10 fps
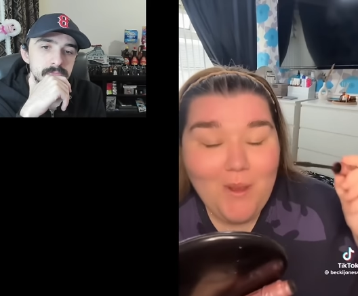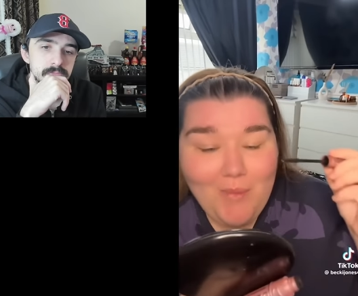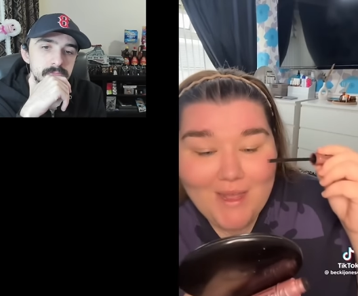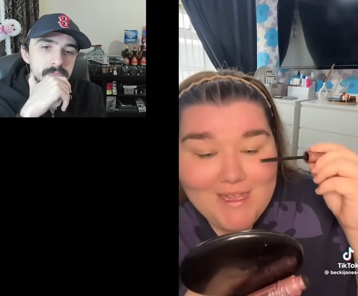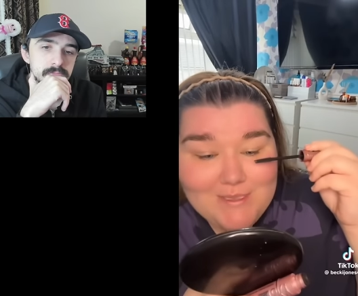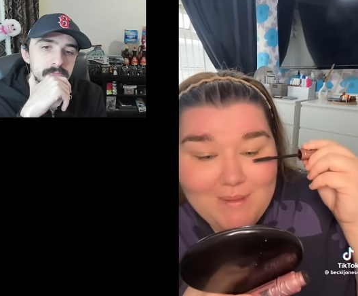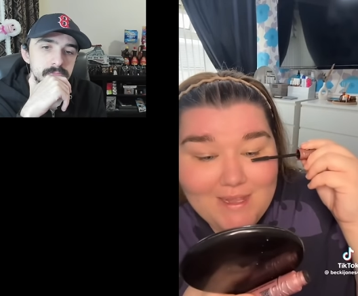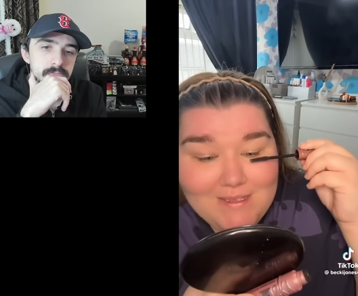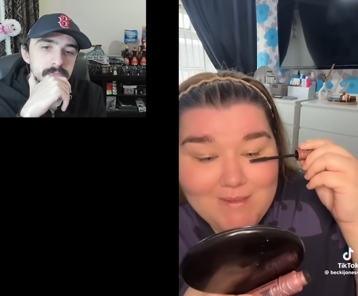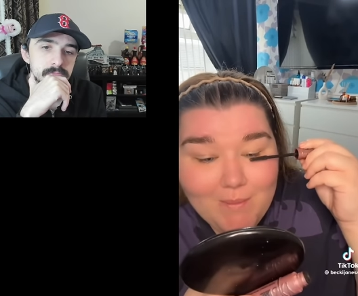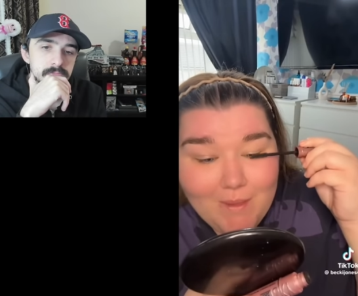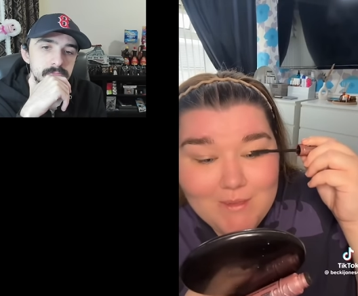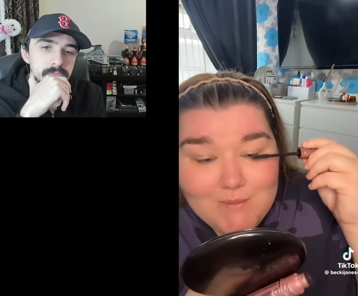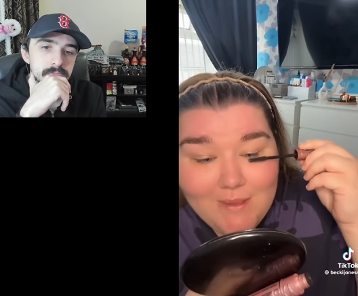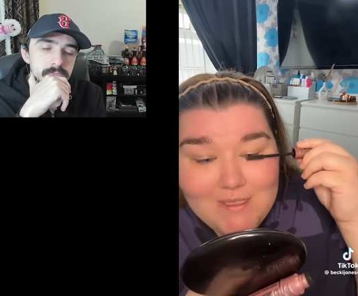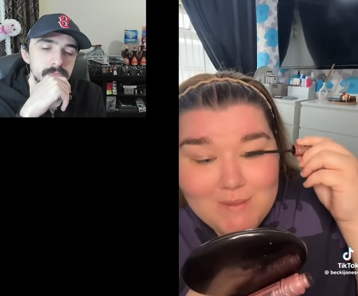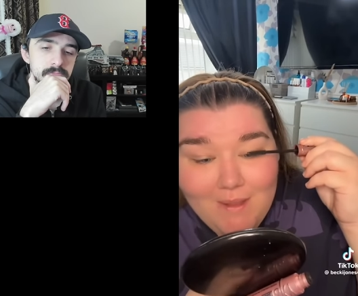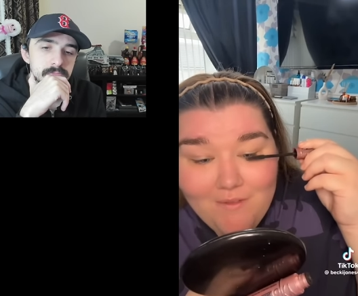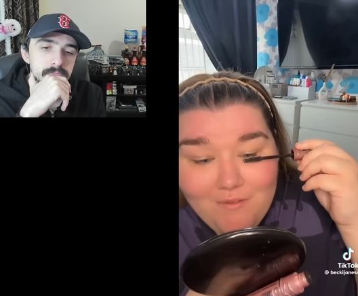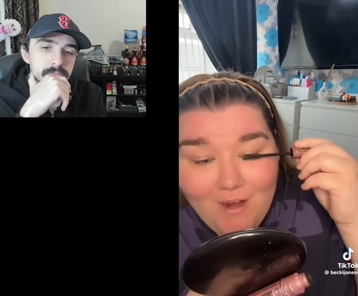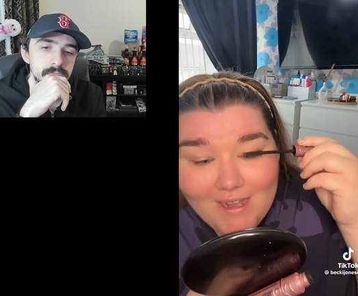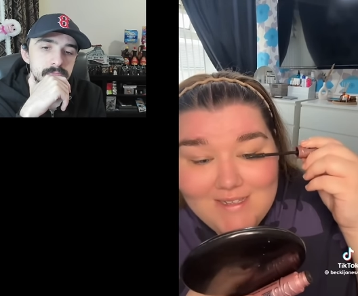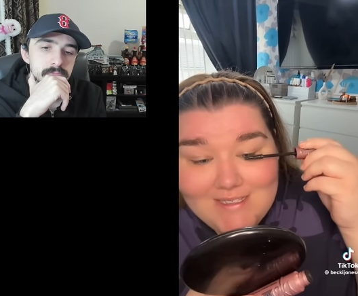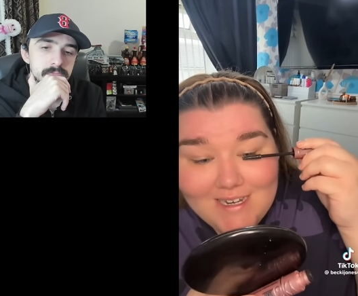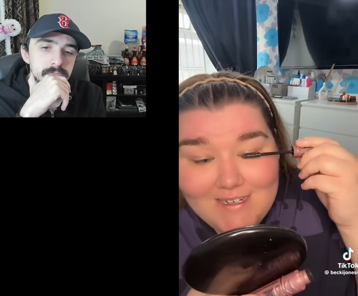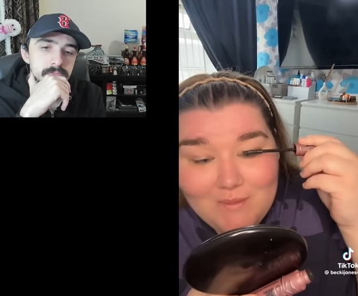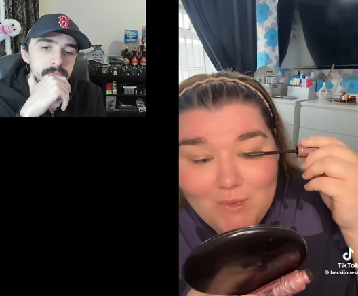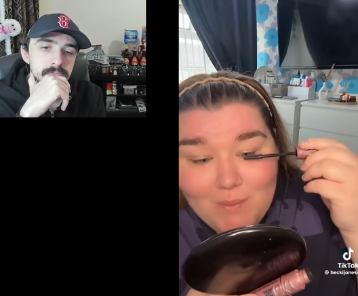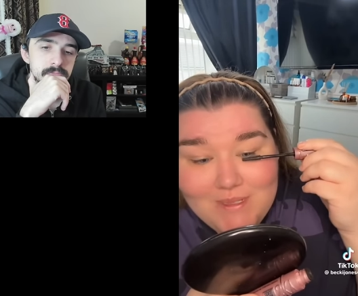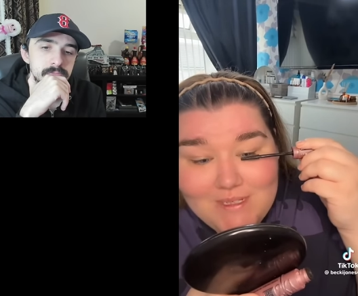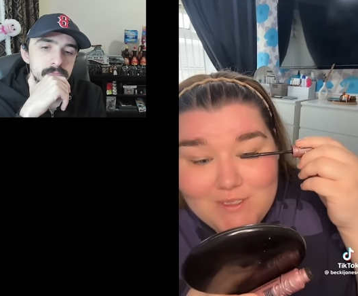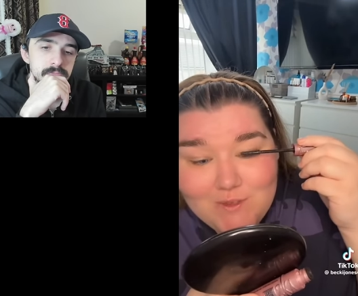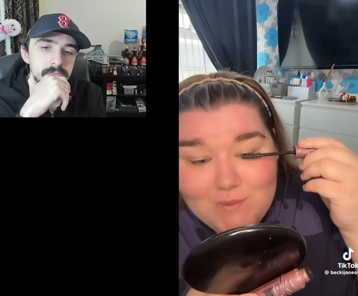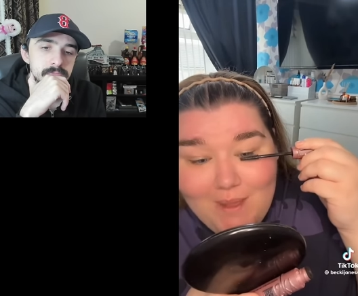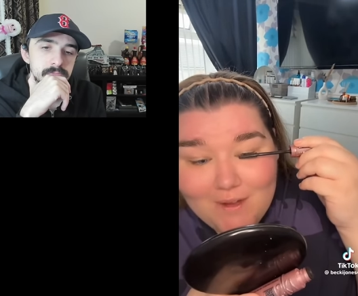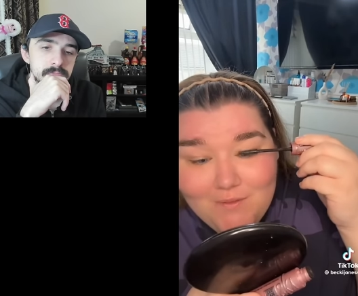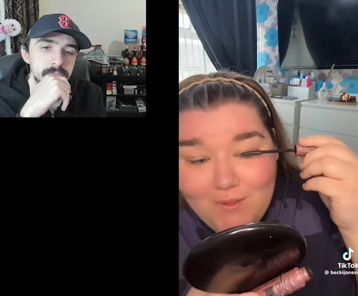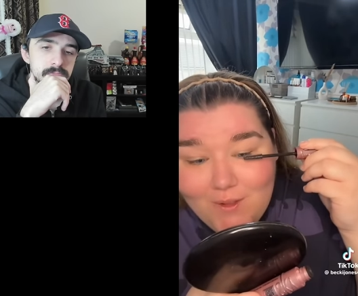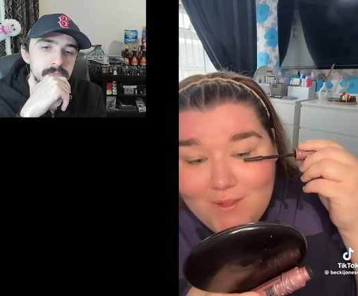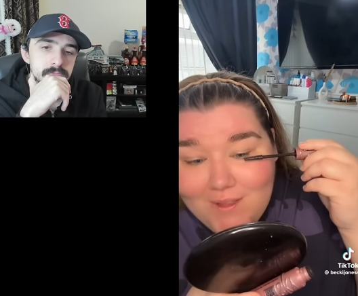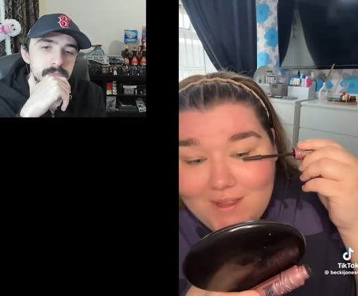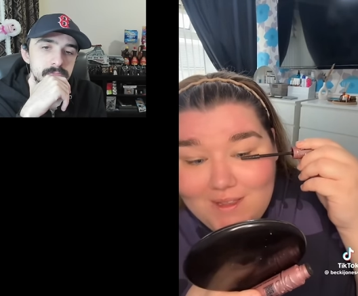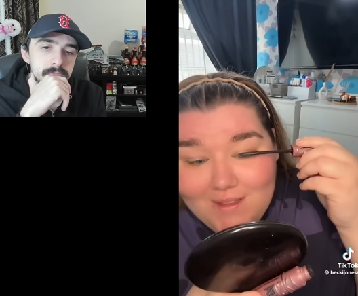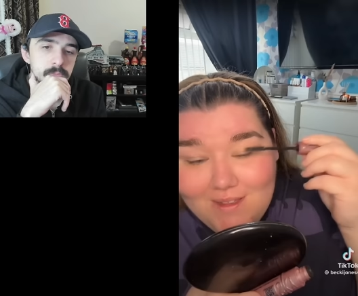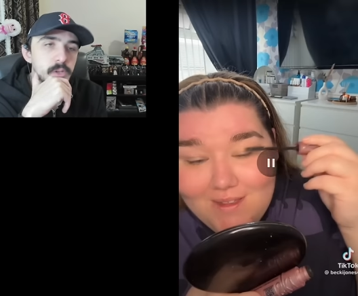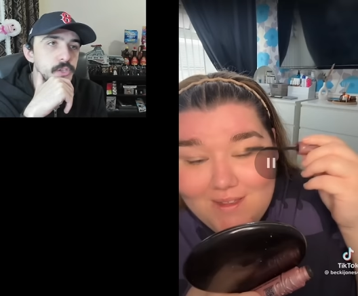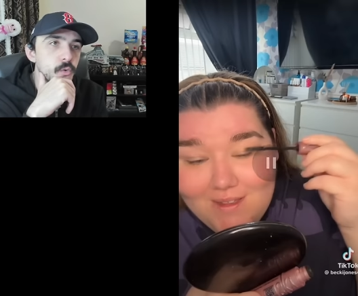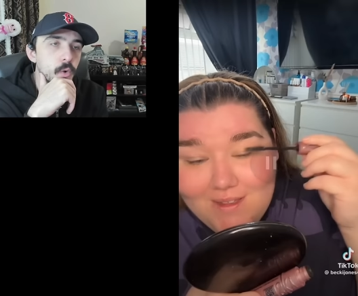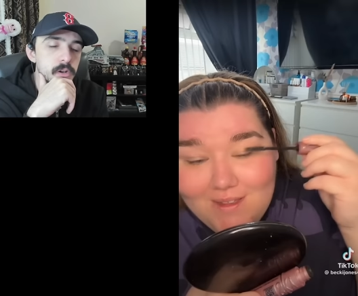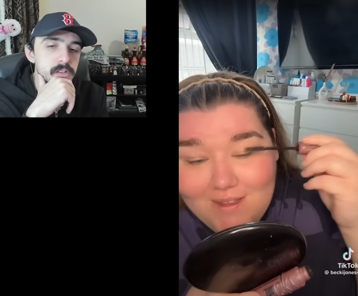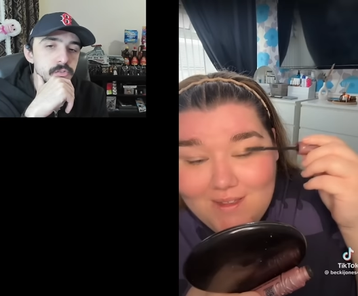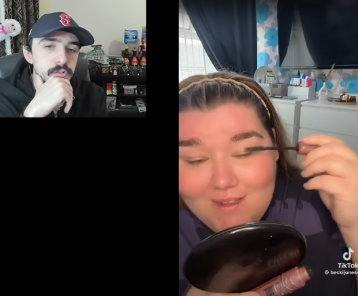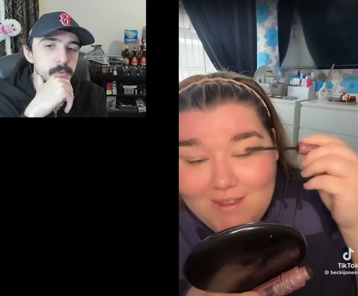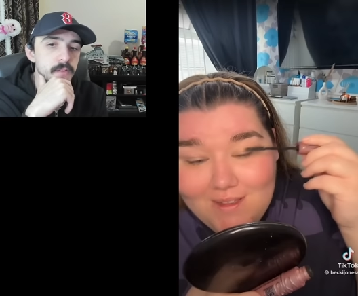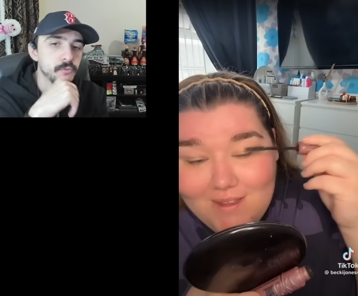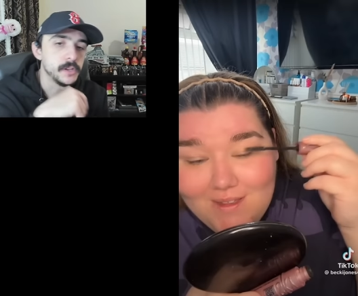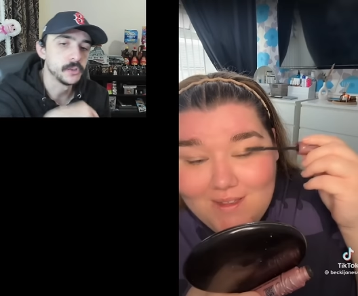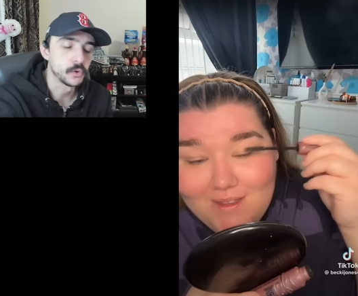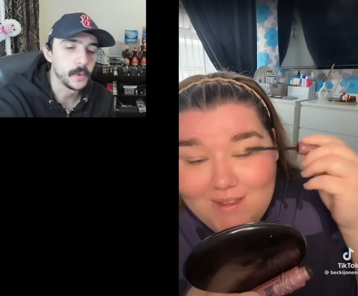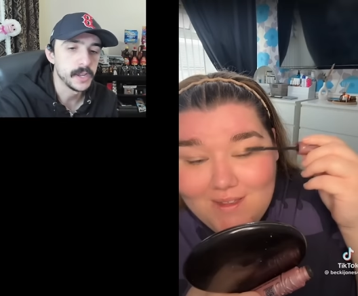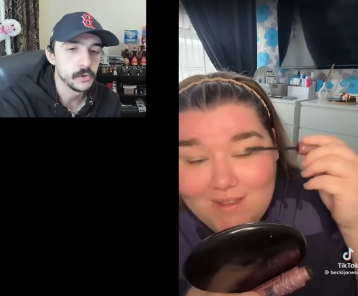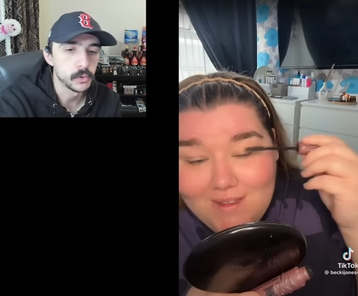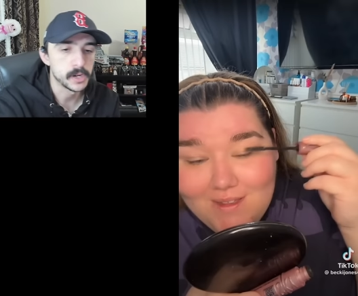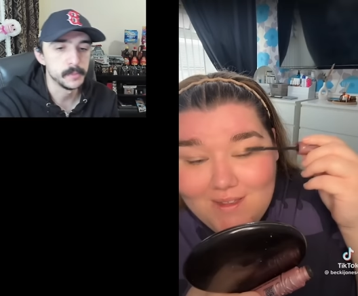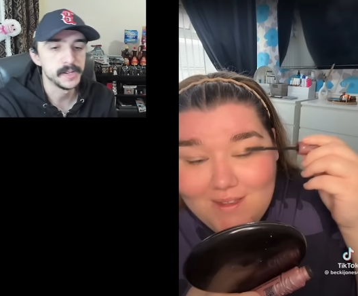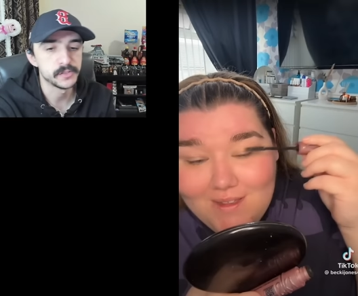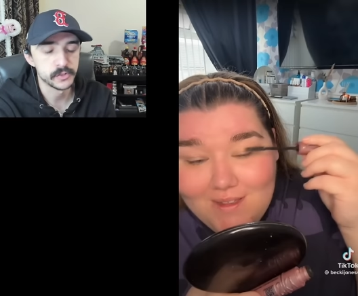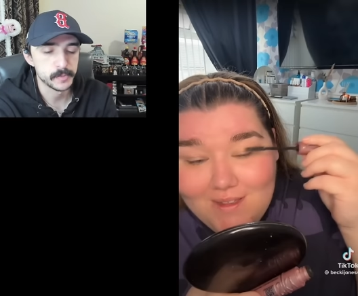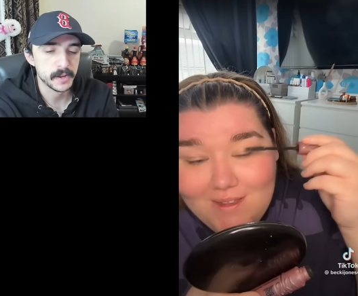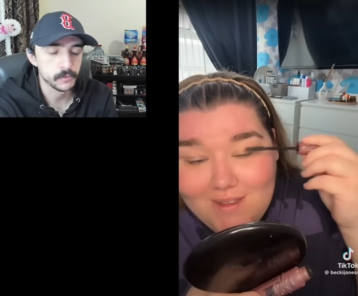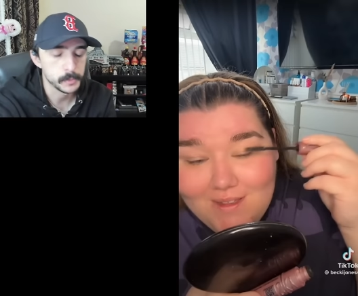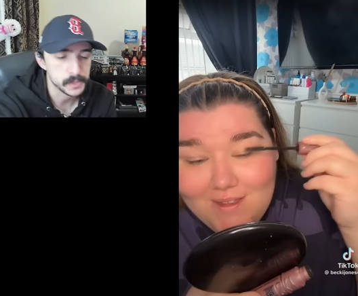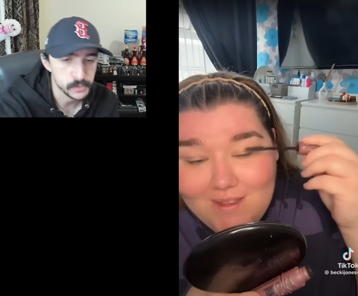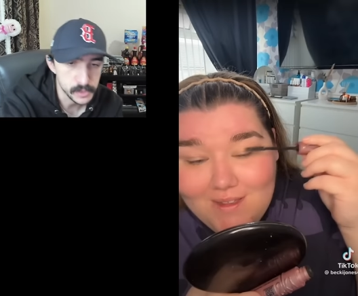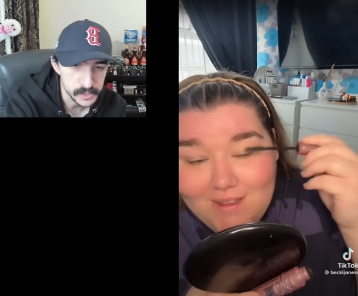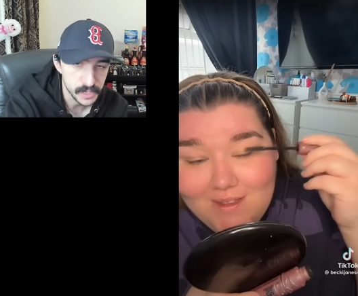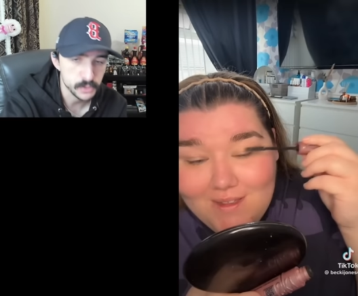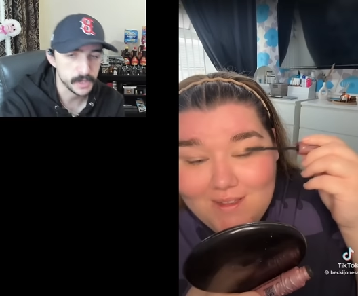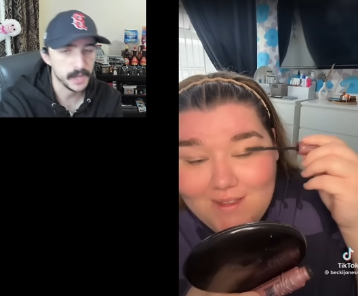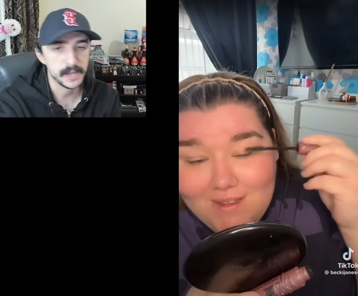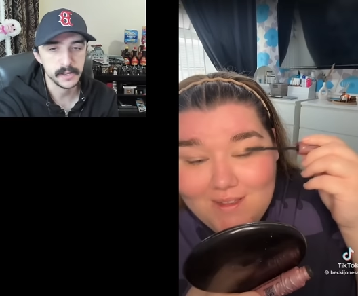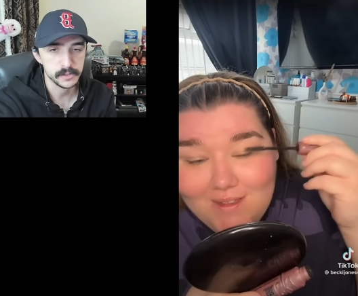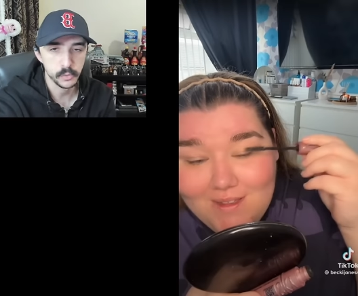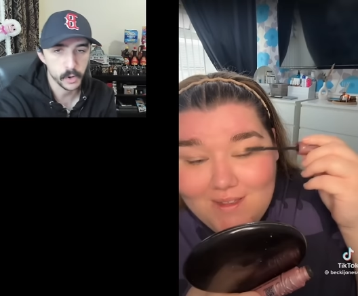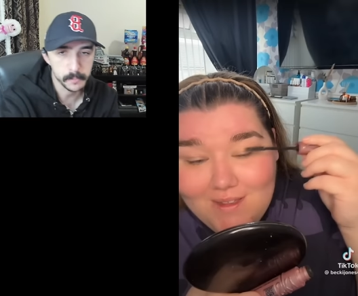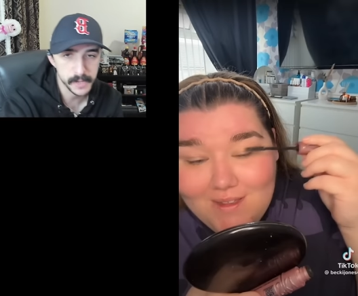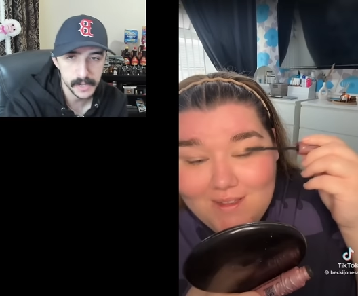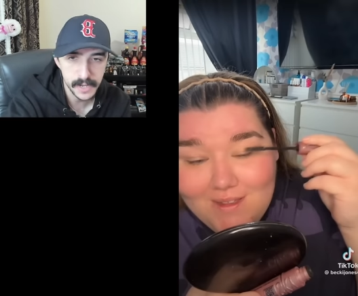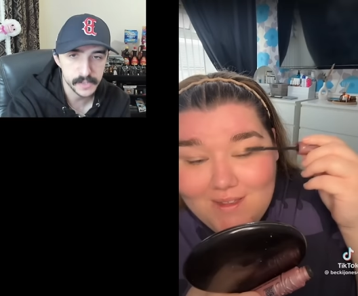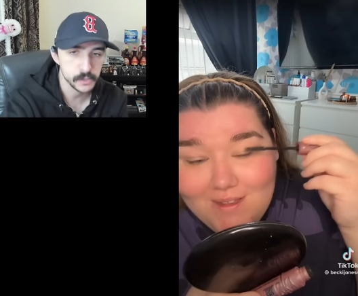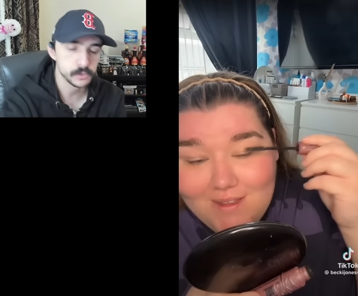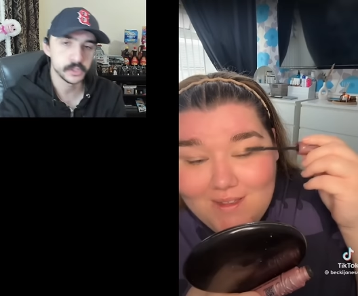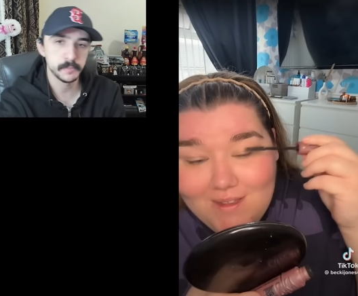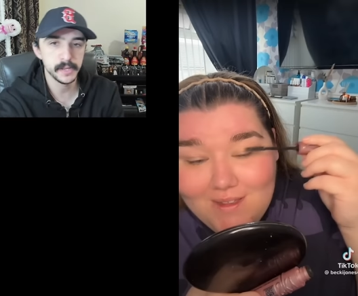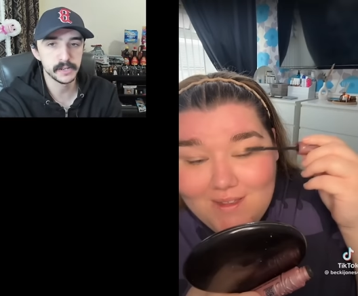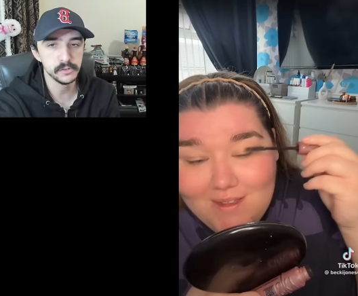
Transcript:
Speaker 1: but I explained to him that it was meant to my friend and I didn't want to be disrespectful.
Speaker 2: Well, you were disrespectful. Either way, you were going to be disrespectful because you didn't tell the guy. You weren't being nice. You were just being a